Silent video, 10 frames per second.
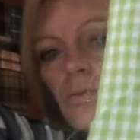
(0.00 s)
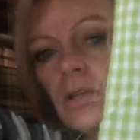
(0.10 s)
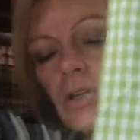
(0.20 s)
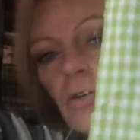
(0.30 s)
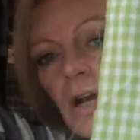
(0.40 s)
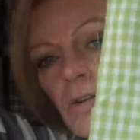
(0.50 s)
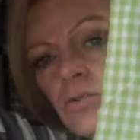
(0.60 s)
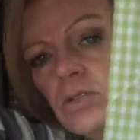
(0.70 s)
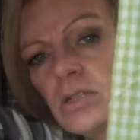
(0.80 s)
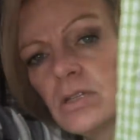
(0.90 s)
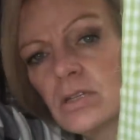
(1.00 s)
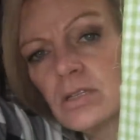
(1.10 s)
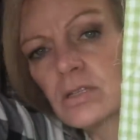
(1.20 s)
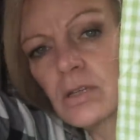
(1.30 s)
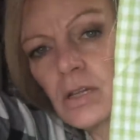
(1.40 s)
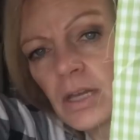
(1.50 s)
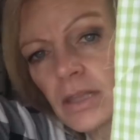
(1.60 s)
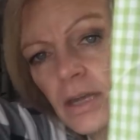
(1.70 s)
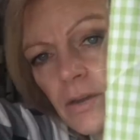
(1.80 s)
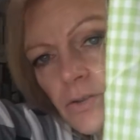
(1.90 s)
really know how old this is. I
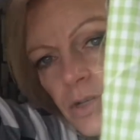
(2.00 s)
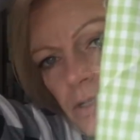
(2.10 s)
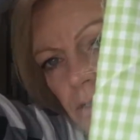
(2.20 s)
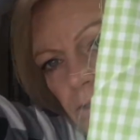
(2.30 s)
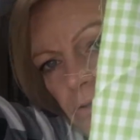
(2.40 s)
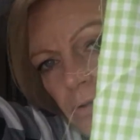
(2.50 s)
like that dress too.